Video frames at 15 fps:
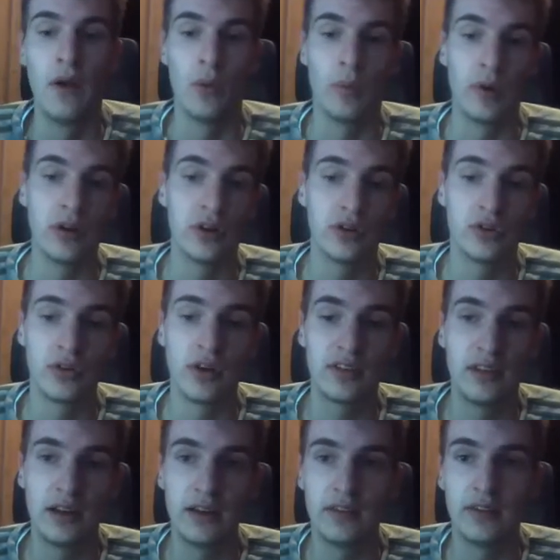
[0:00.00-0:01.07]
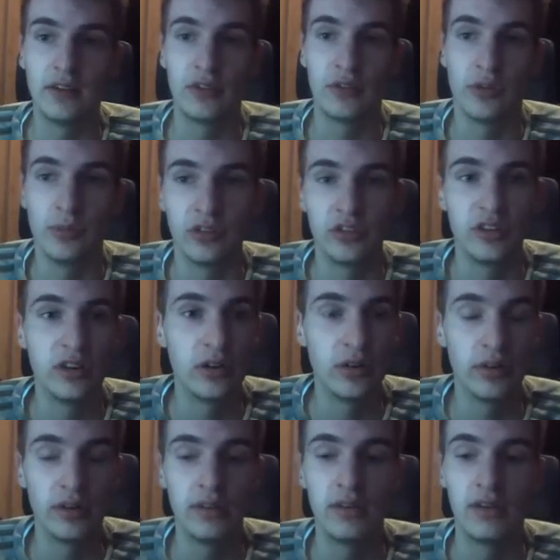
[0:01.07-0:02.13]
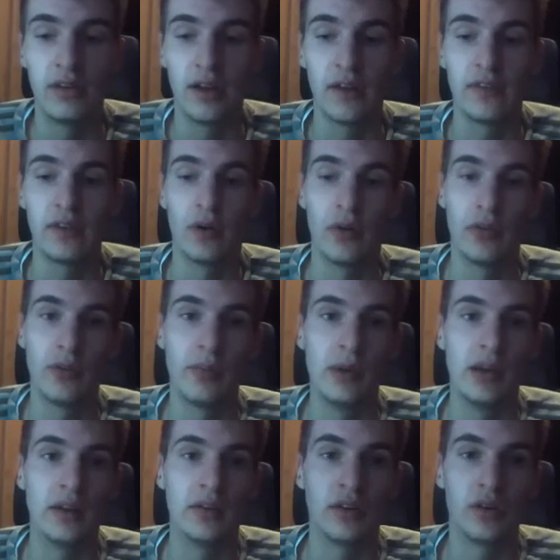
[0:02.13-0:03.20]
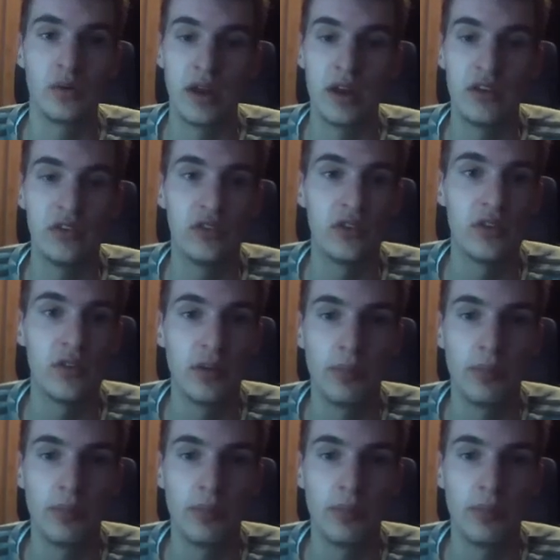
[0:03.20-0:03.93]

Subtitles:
When you translate this to machine learning, you get the automated creation,